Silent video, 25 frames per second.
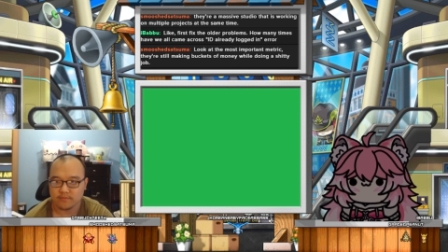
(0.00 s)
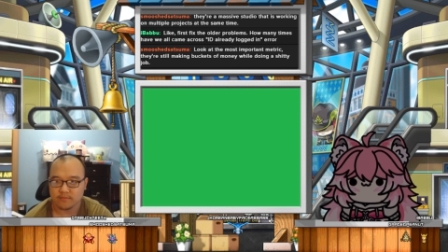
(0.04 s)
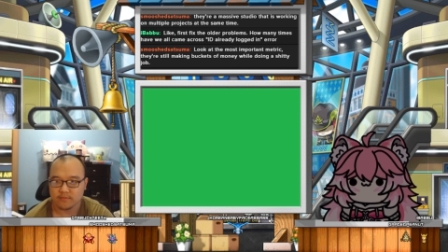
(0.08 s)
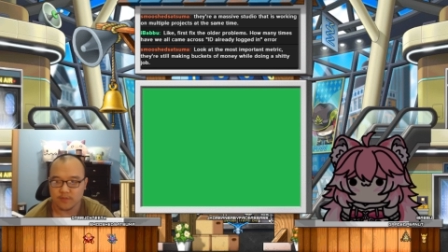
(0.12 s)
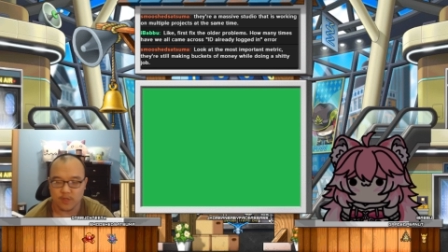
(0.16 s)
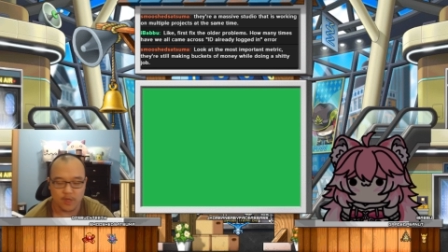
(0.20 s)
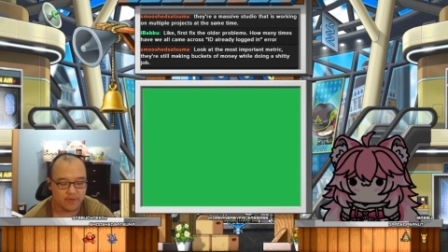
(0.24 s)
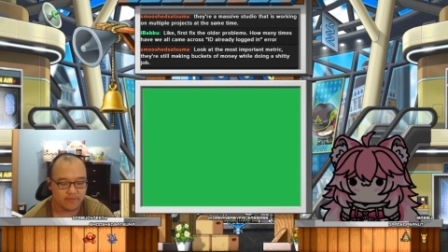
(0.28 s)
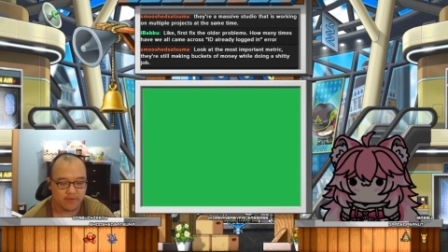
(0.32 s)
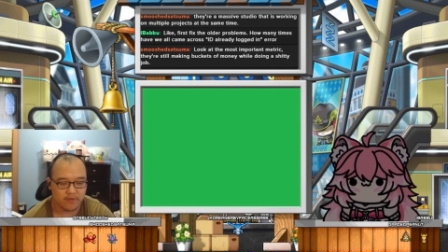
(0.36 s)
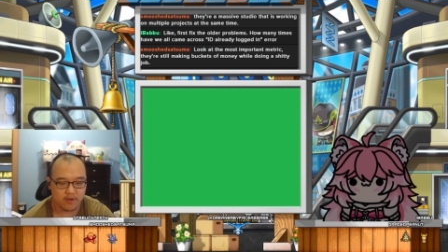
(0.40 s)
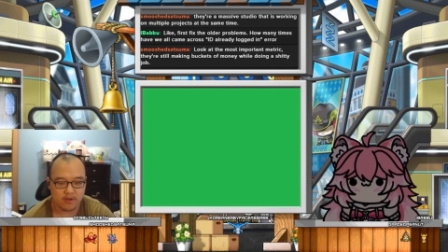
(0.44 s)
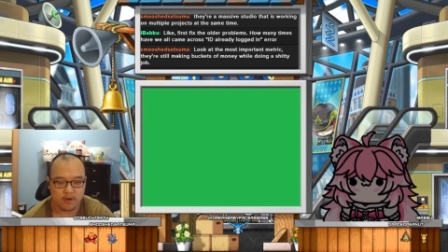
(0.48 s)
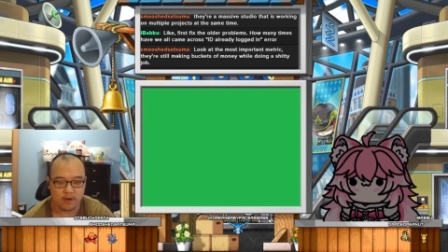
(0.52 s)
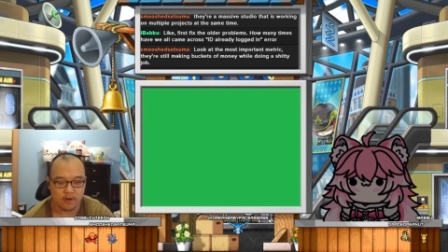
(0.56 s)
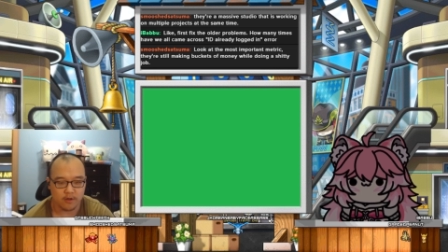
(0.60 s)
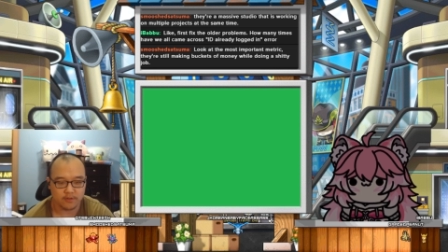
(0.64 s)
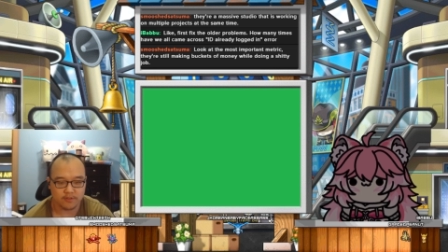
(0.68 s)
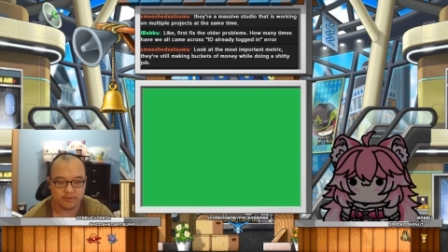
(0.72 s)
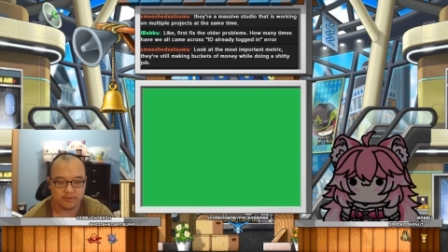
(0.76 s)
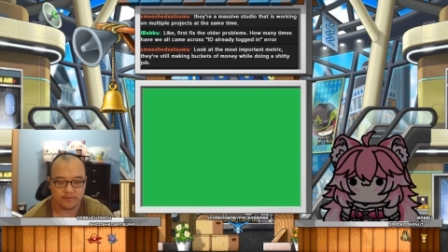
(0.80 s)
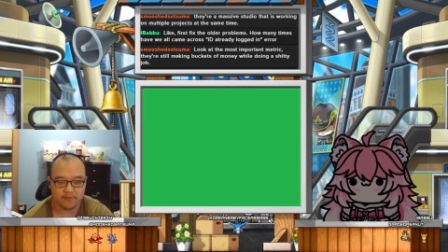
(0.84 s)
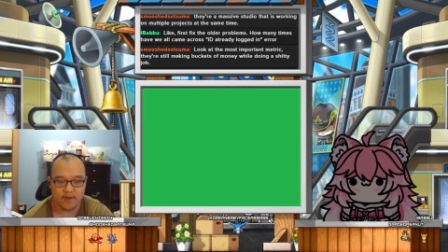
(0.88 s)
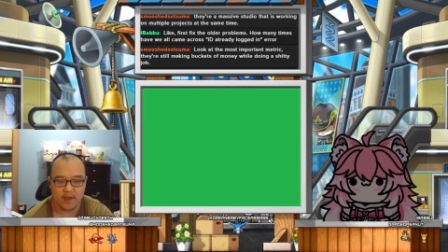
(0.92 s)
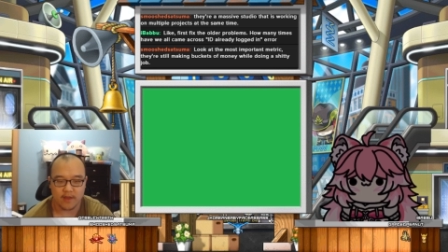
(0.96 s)
You have a
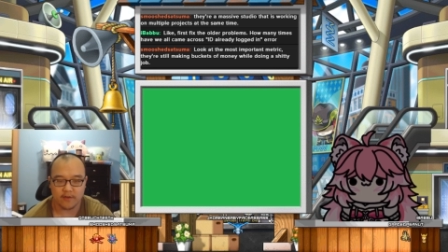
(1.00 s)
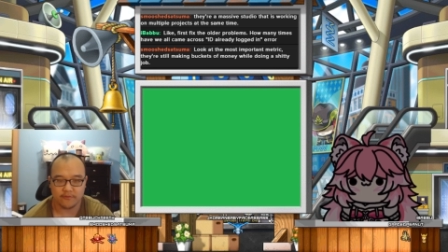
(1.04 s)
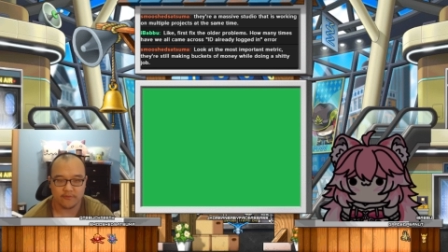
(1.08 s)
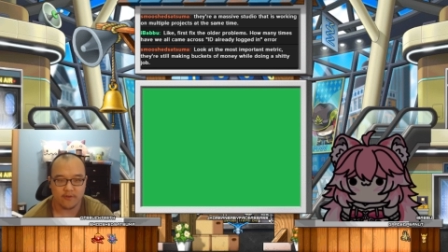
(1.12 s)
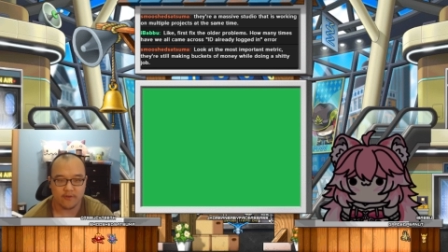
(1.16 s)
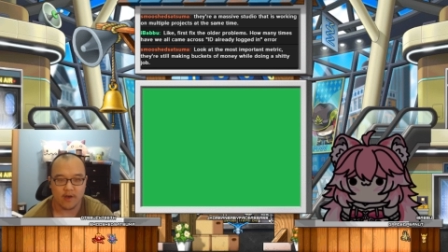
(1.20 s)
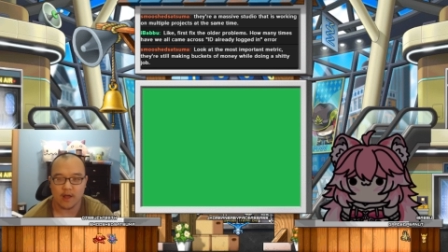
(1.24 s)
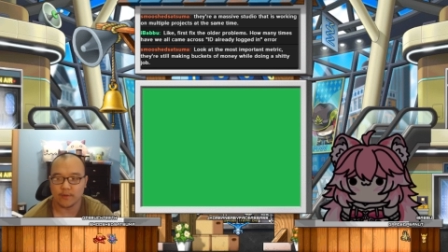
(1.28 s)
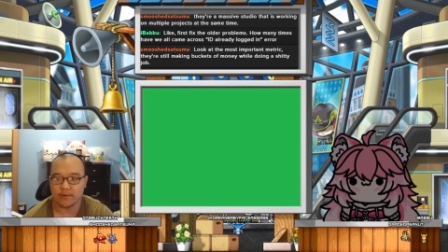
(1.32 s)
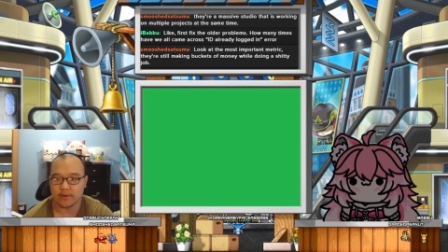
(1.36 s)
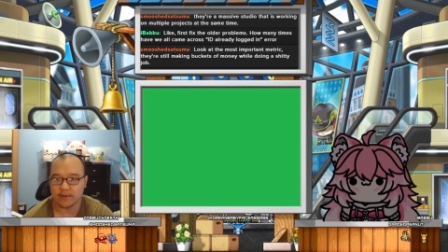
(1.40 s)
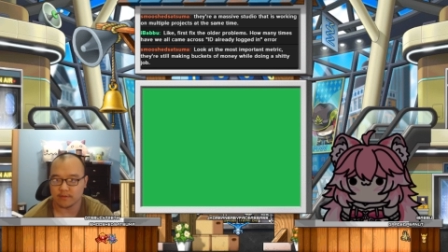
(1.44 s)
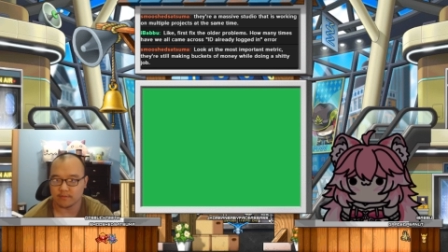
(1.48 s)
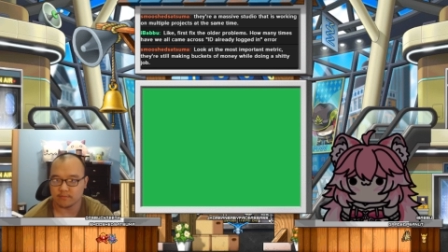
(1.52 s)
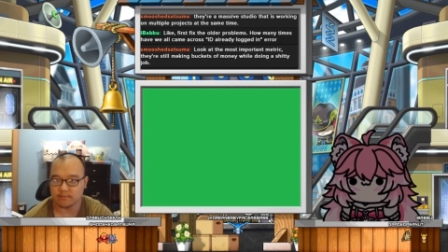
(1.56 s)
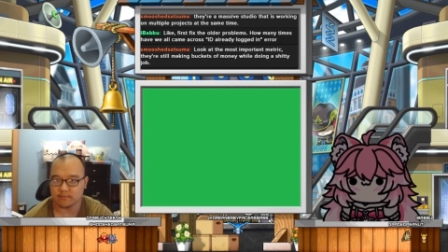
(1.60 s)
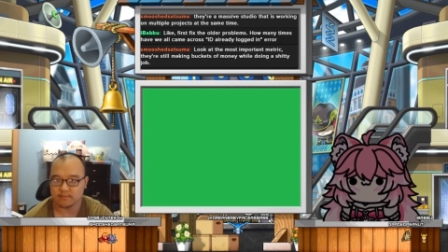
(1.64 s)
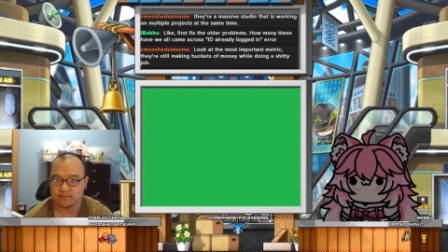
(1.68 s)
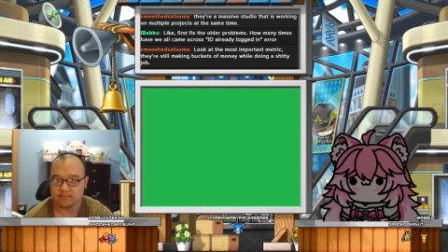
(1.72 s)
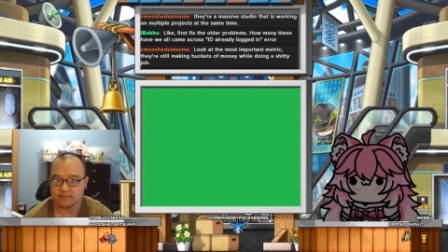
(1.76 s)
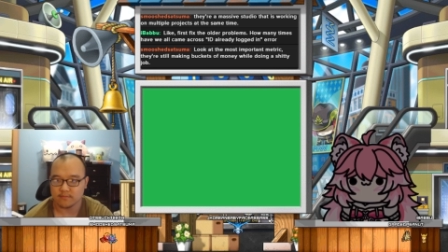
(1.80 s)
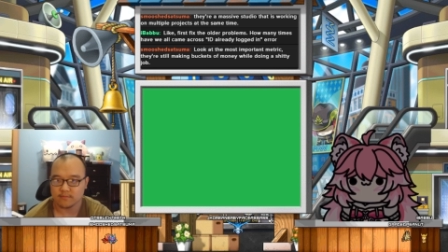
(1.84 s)
cult following.